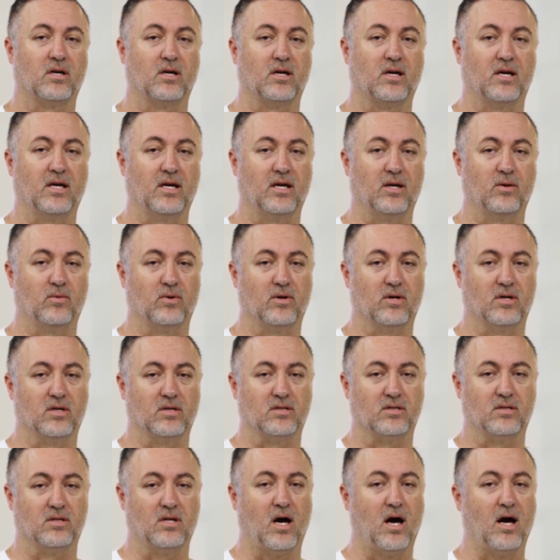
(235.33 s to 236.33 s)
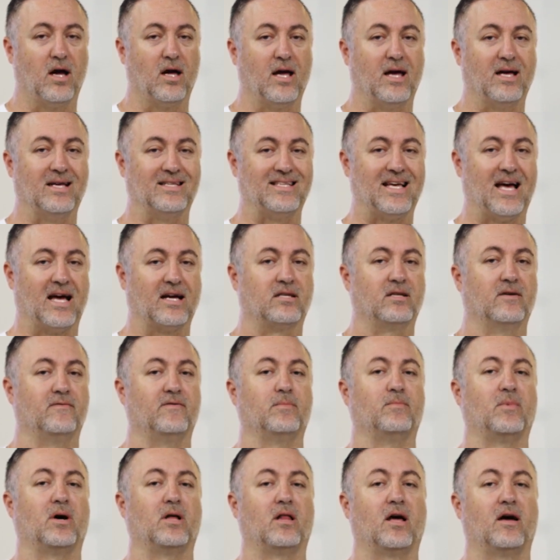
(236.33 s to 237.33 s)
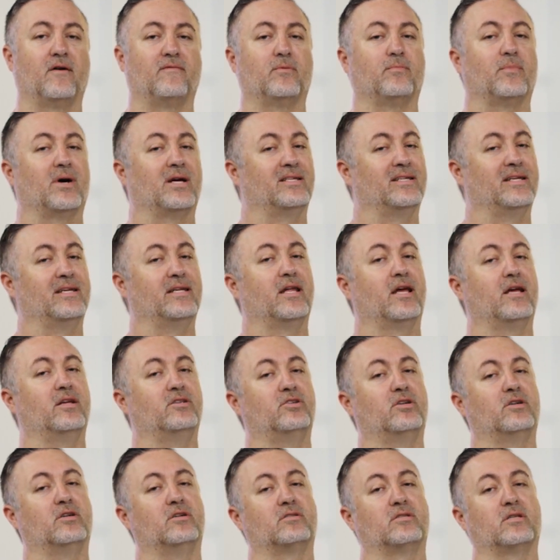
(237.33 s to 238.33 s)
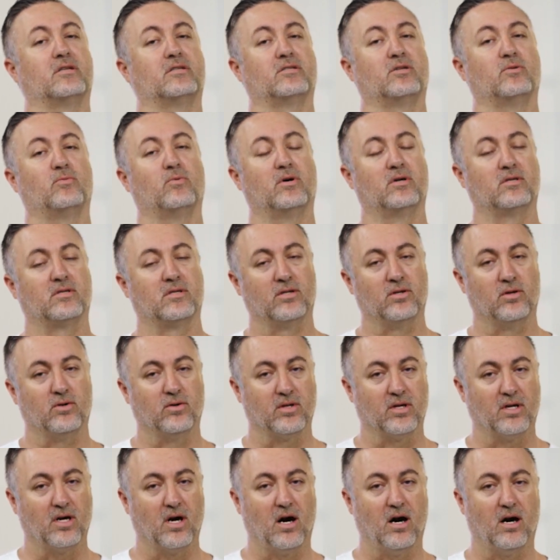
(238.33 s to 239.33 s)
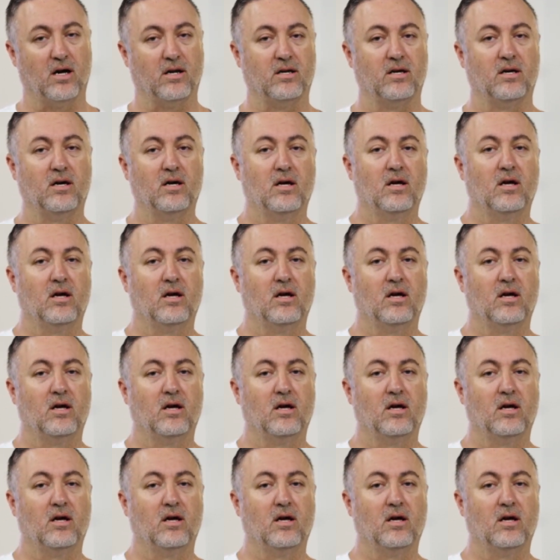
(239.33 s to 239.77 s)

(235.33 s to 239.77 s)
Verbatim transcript: He was not as active in my life in my teenage years as he was in early on,